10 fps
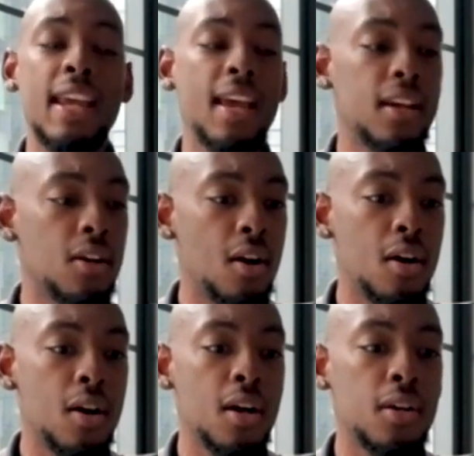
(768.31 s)
from
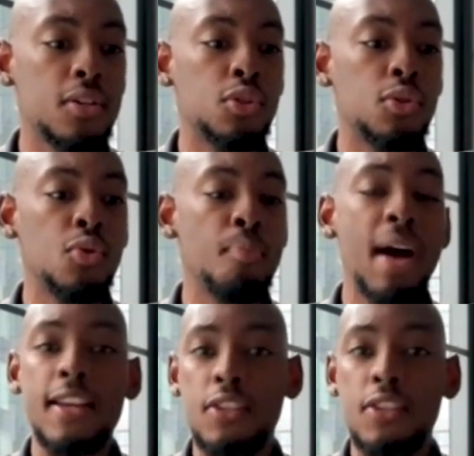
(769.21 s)
Iyengar to